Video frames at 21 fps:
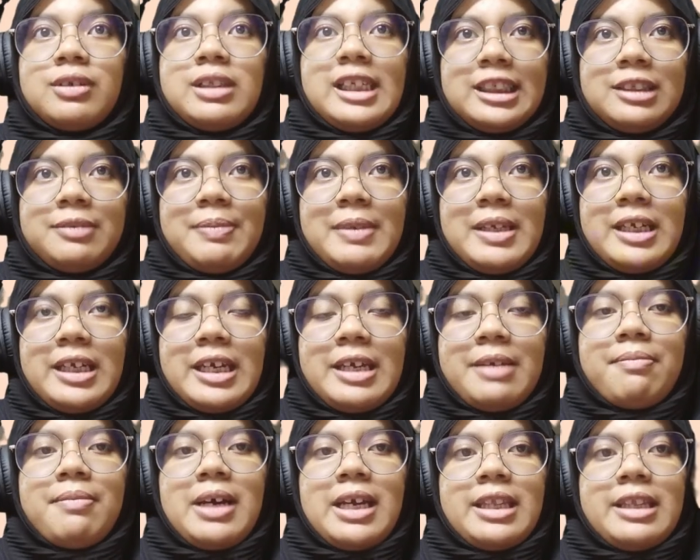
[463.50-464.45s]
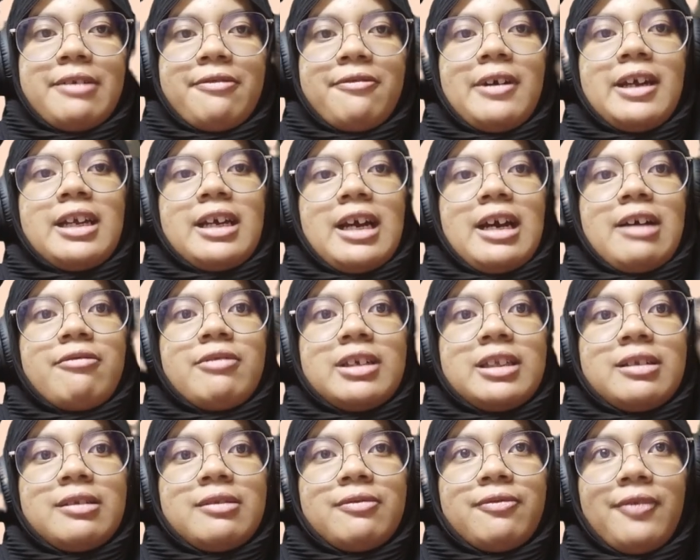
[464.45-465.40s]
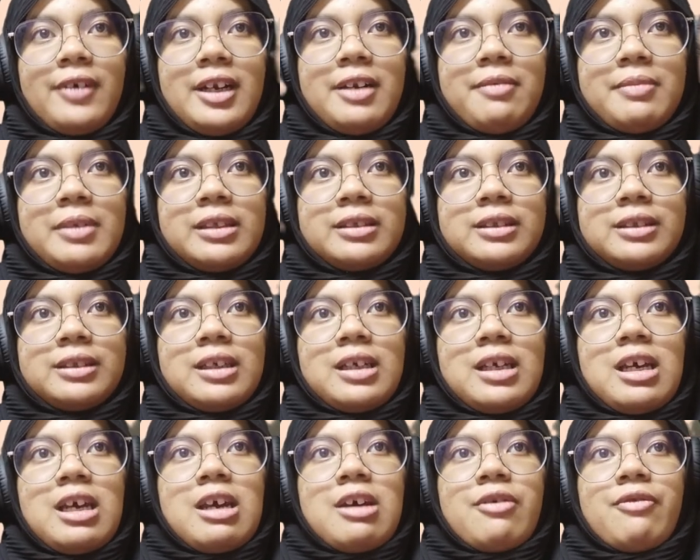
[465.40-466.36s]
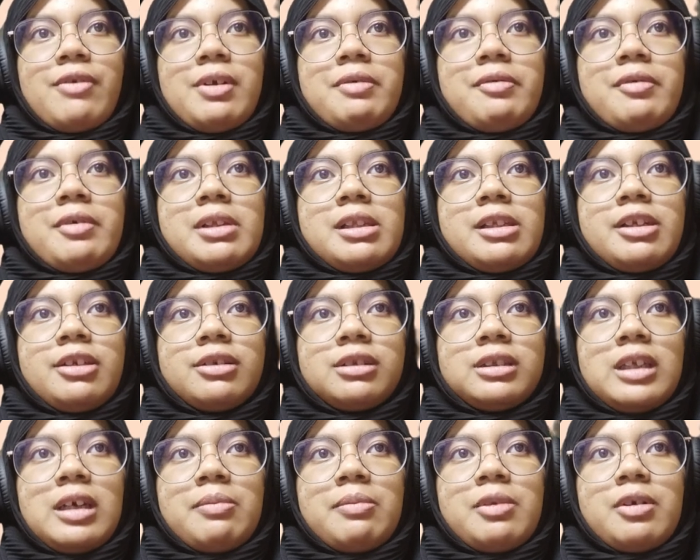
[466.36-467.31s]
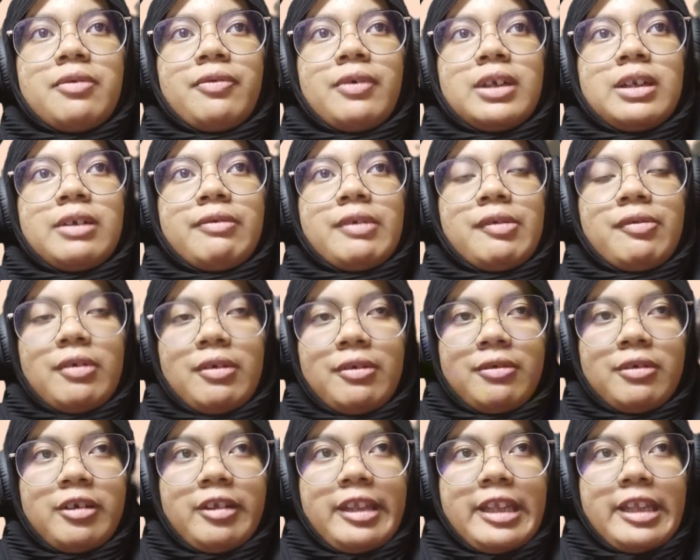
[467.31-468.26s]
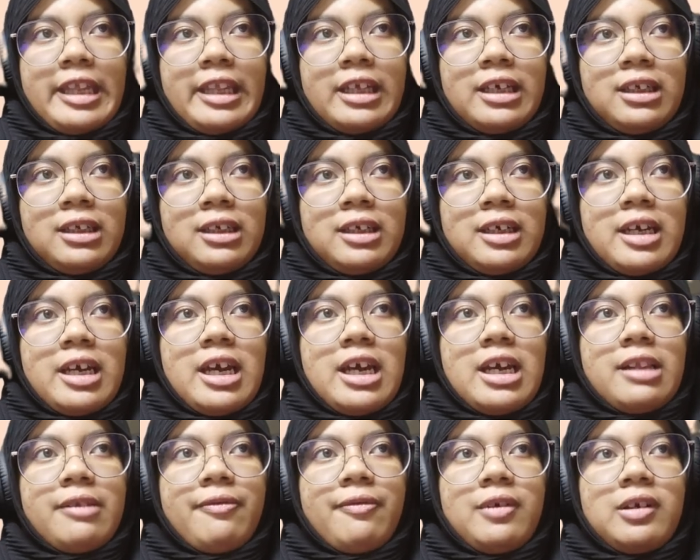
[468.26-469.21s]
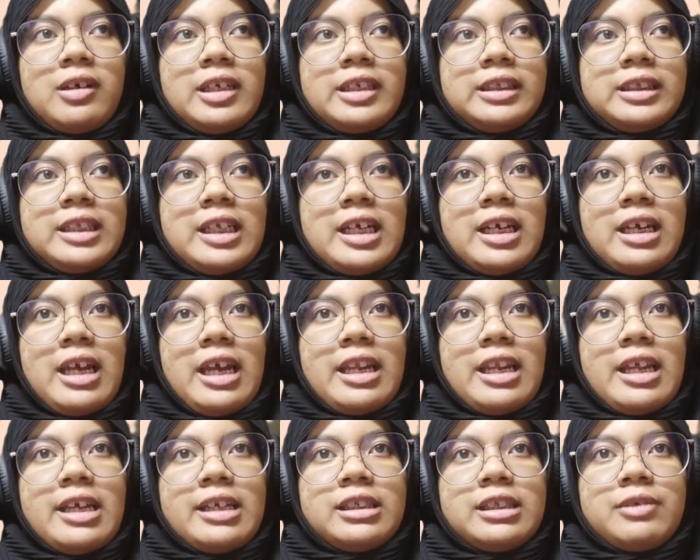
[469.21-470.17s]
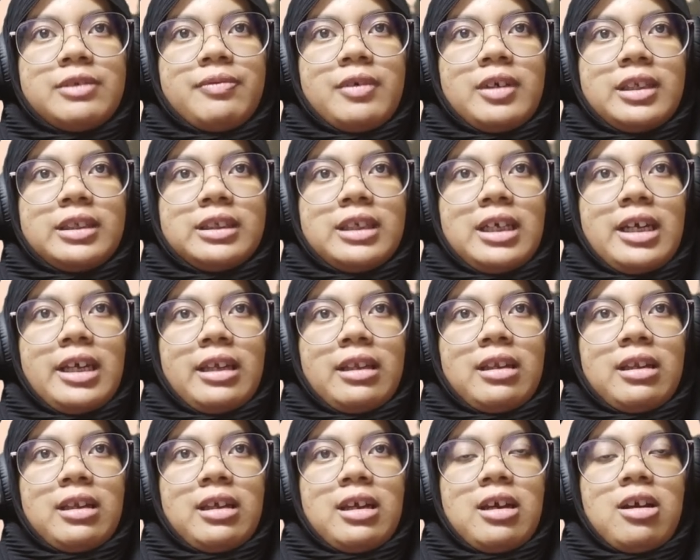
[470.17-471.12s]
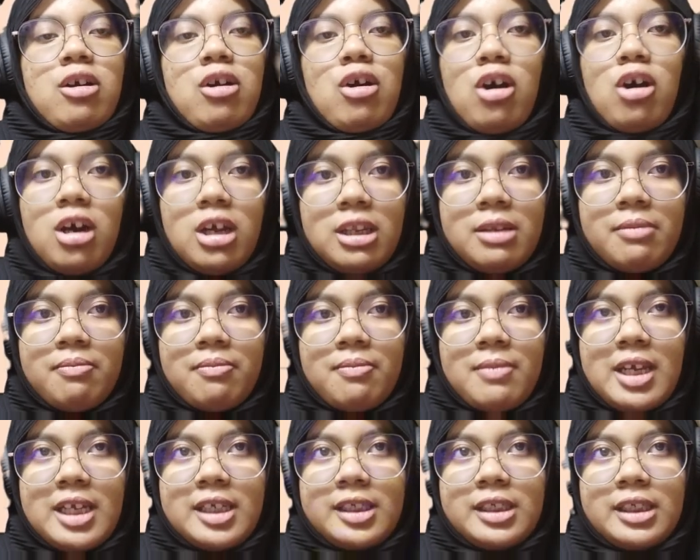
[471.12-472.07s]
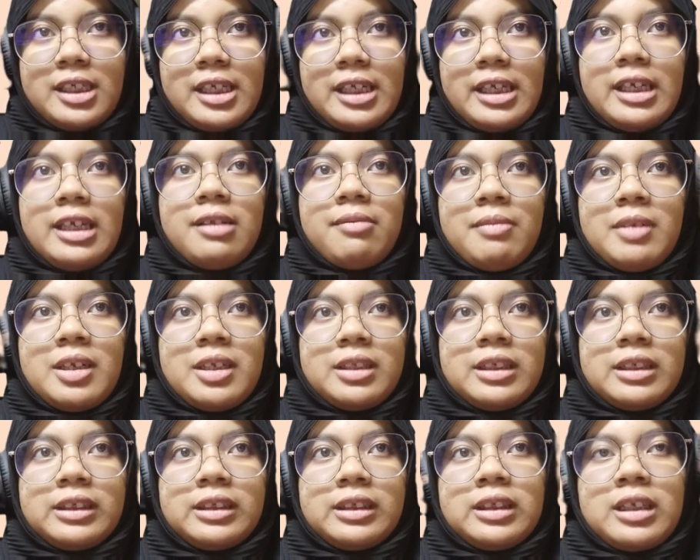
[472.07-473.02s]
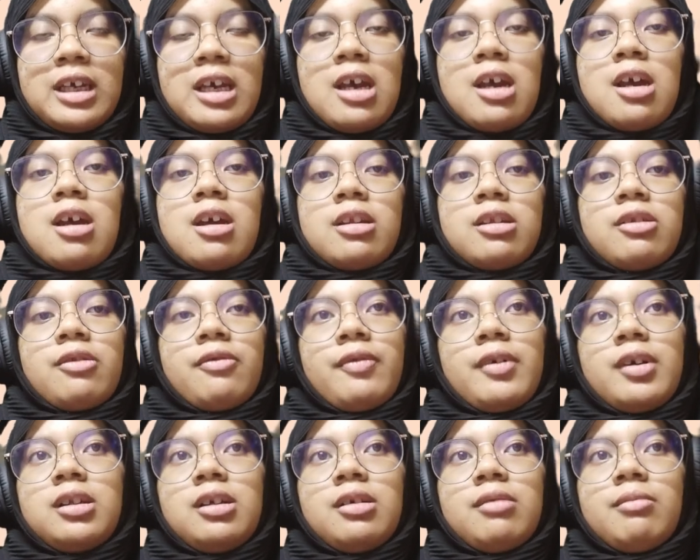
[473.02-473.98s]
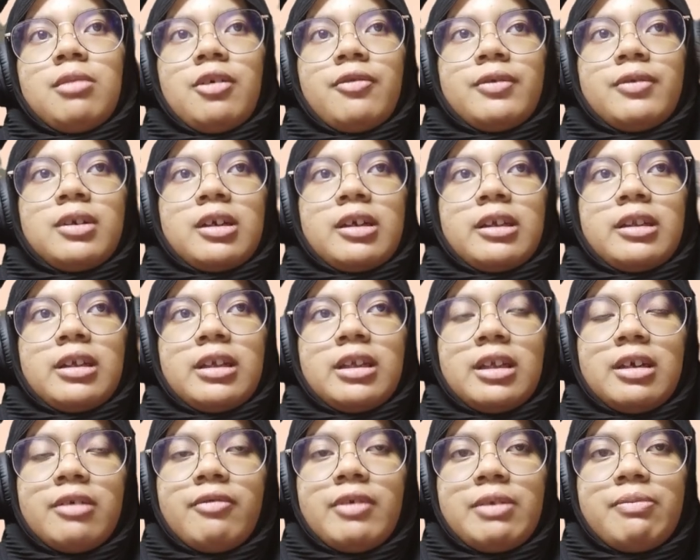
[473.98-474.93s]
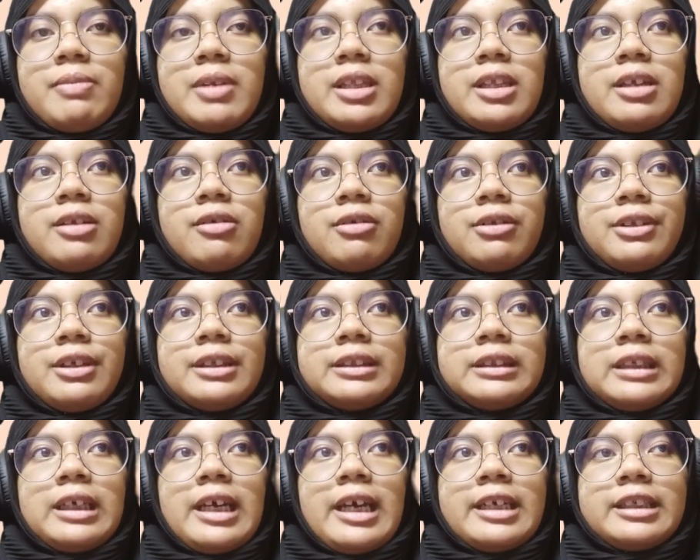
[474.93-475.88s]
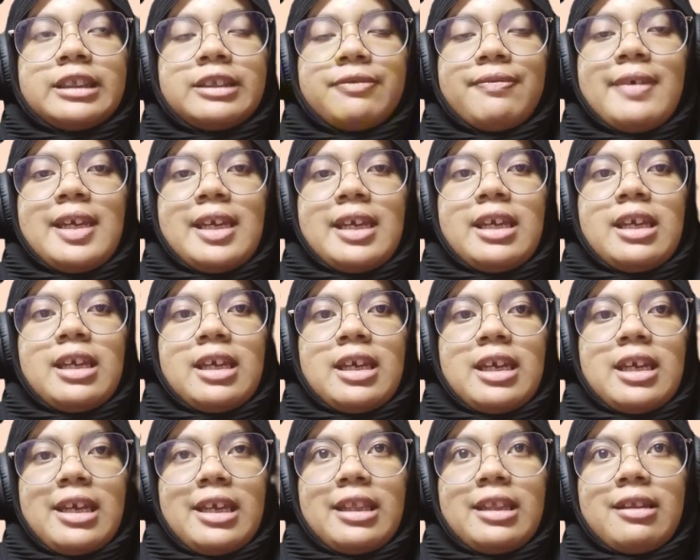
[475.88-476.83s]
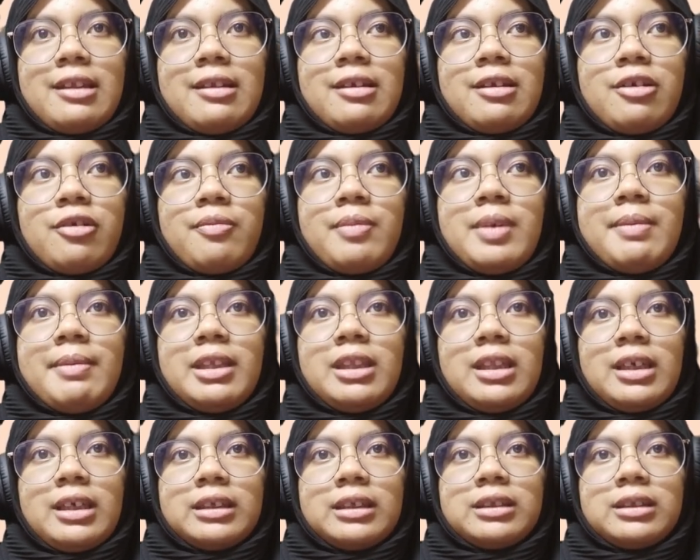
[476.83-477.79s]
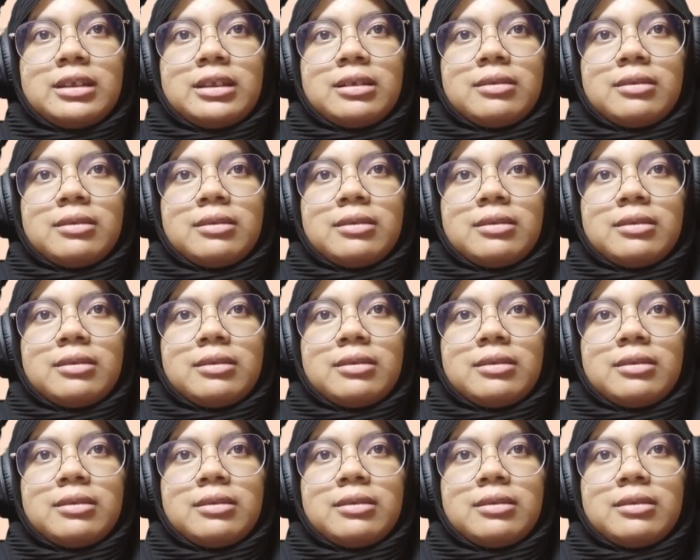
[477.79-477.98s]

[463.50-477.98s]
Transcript: let's begin by defining our variables. We will use W for the width of container, L for its length and H for its height, all measured in meters. The volume of the container will be denoted as V in cubic meters.